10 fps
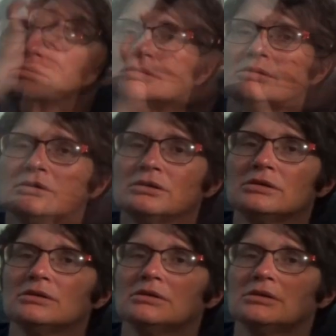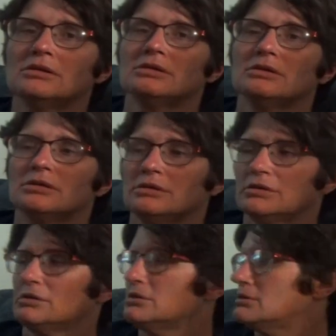
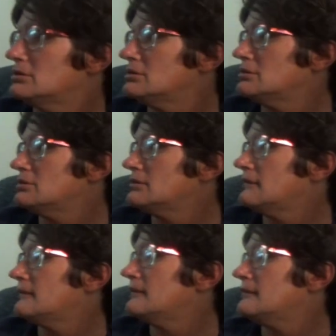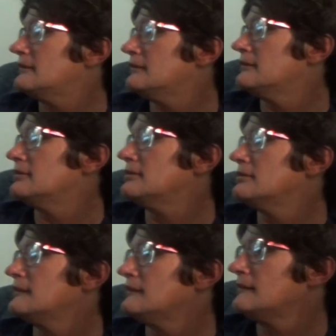
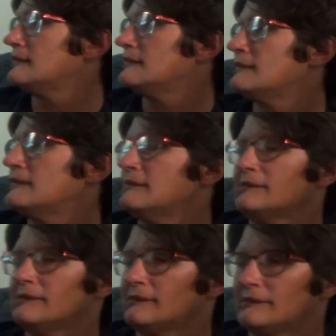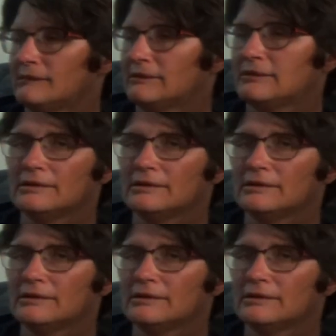(not speaking)